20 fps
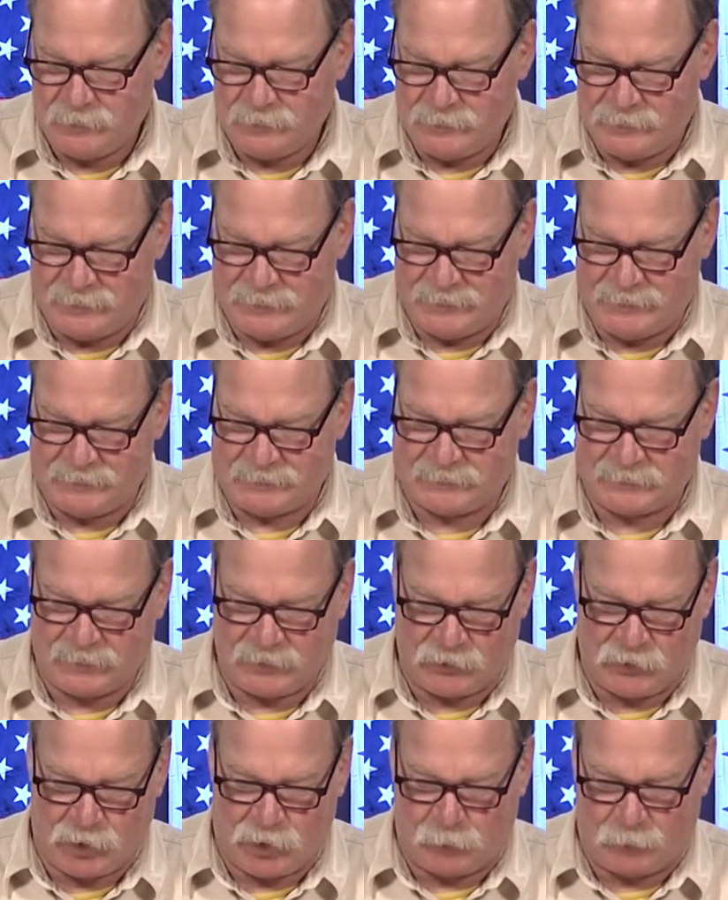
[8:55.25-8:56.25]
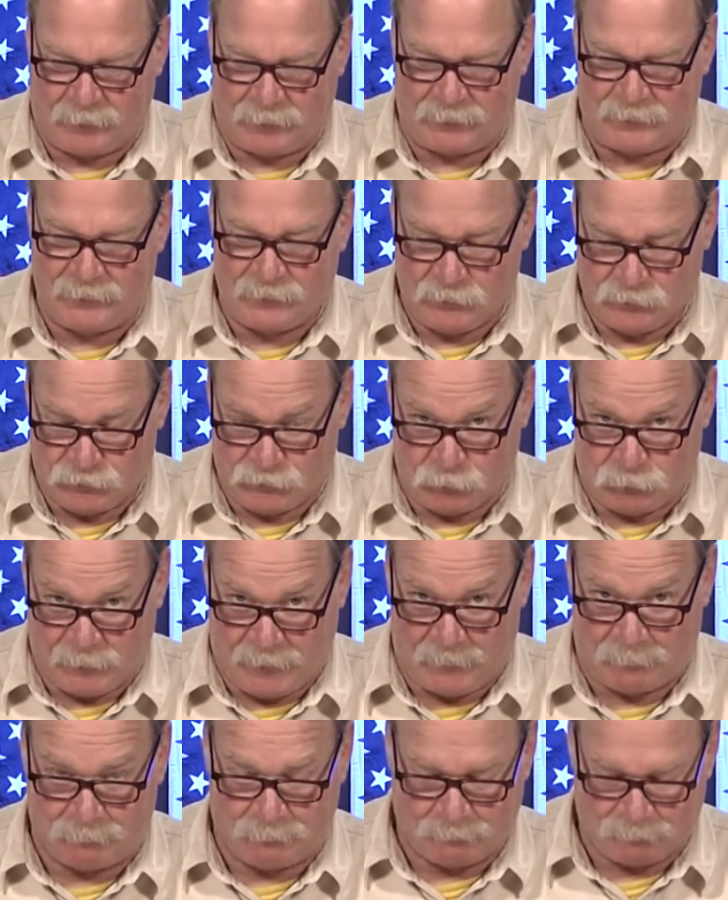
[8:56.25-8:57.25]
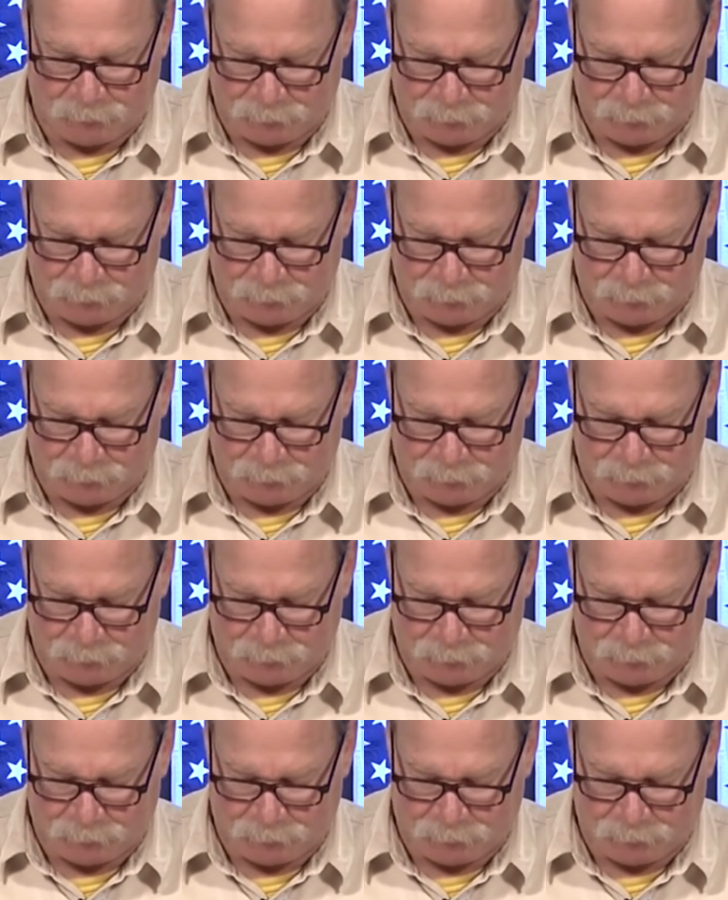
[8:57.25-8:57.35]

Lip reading: is going to them.